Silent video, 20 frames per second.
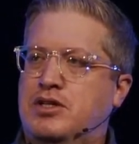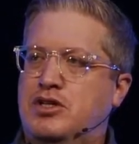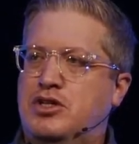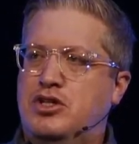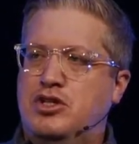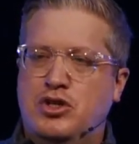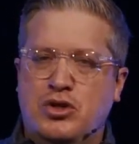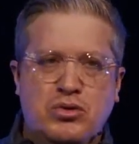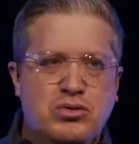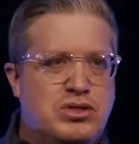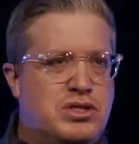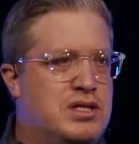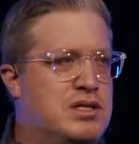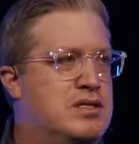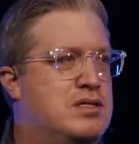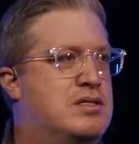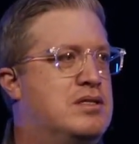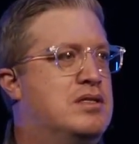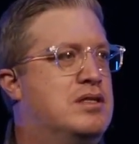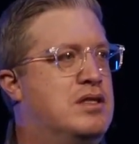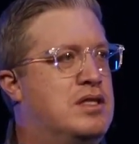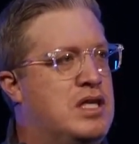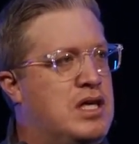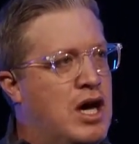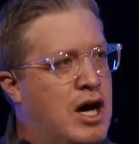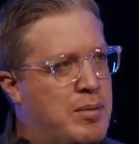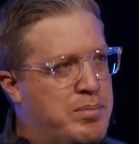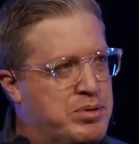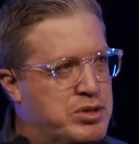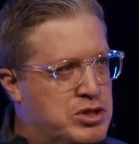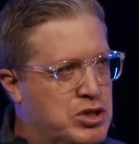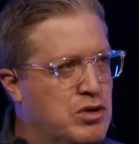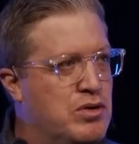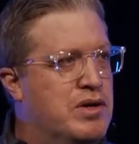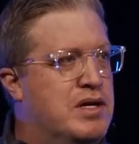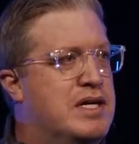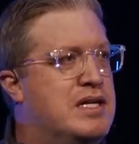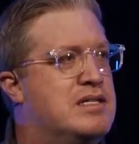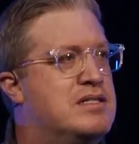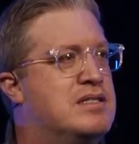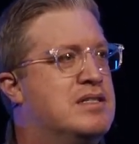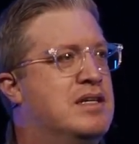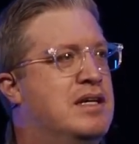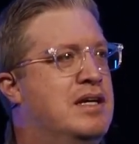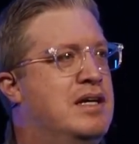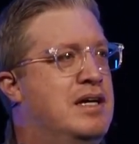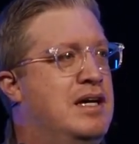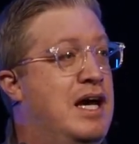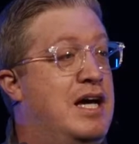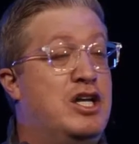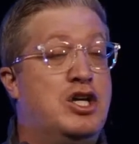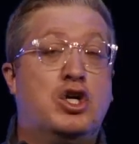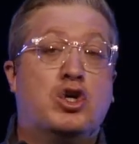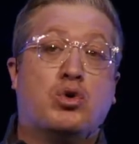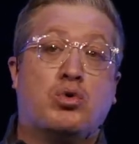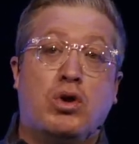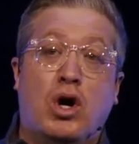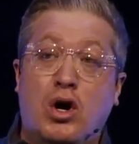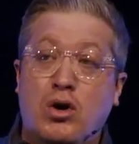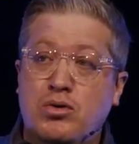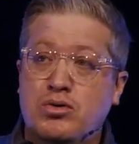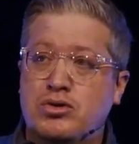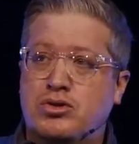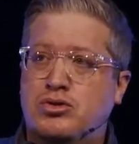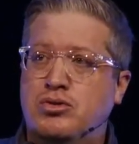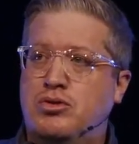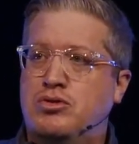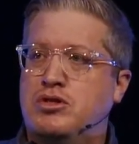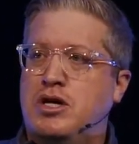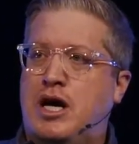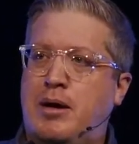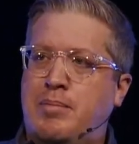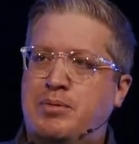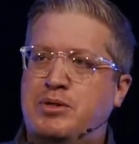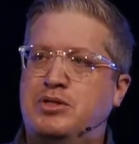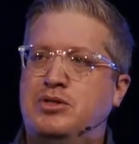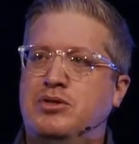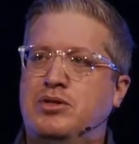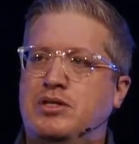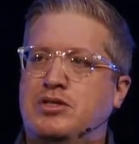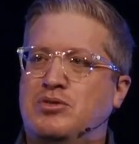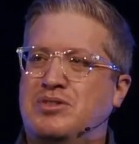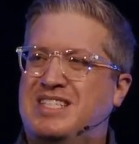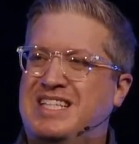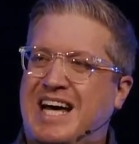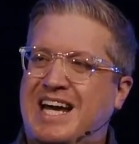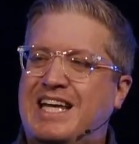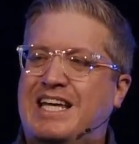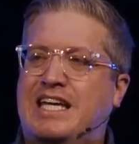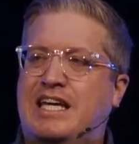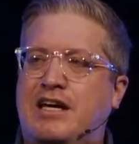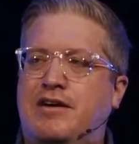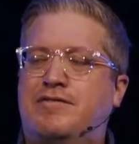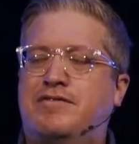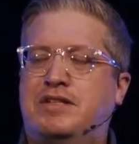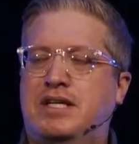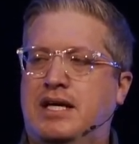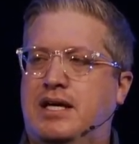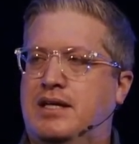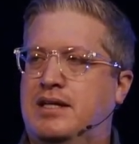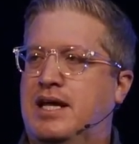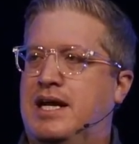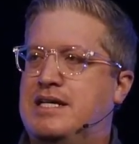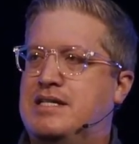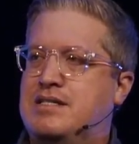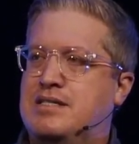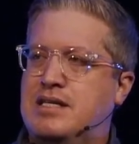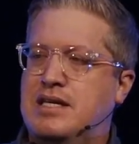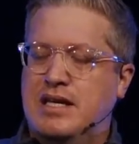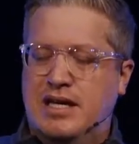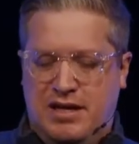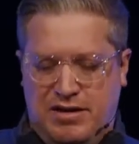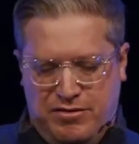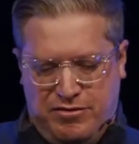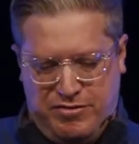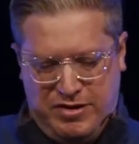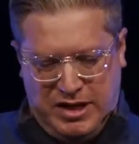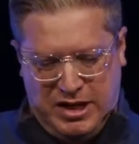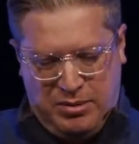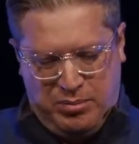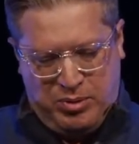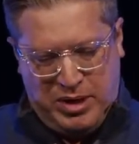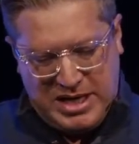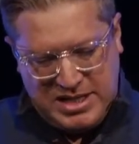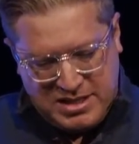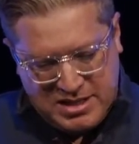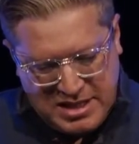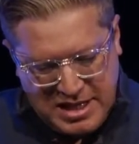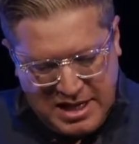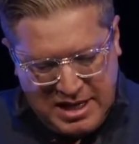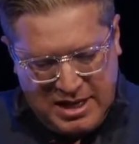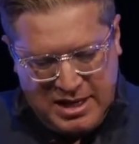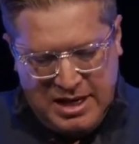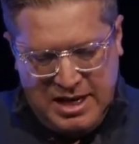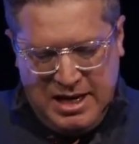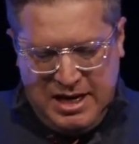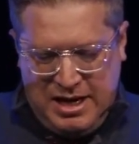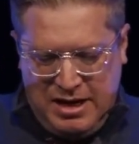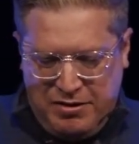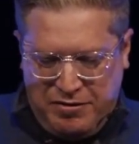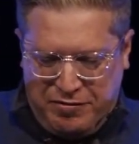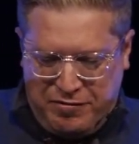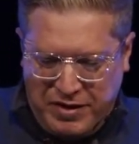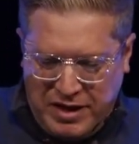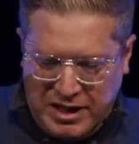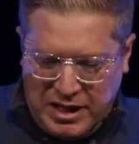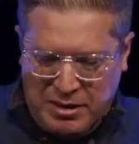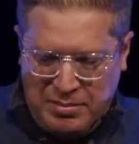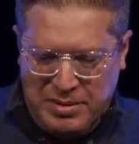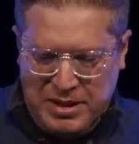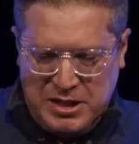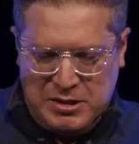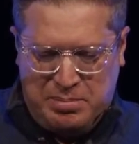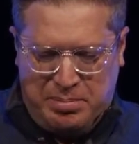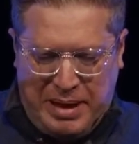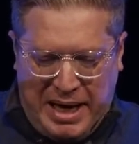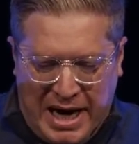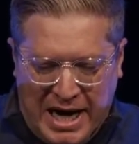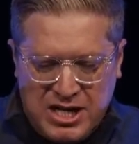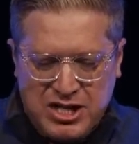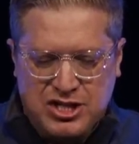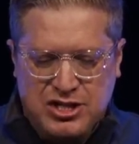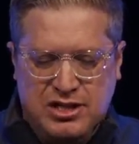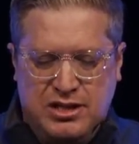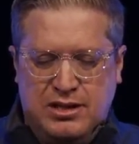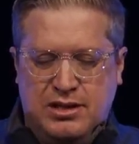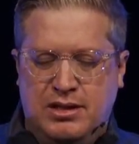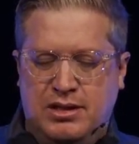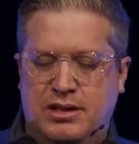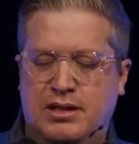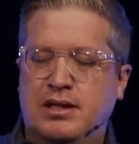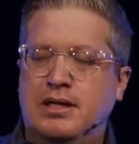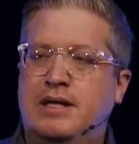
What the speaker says: uses the opportunities and he grows through those opportunities. So it's not a gifting that I see in Philip. What I see in Philip is passion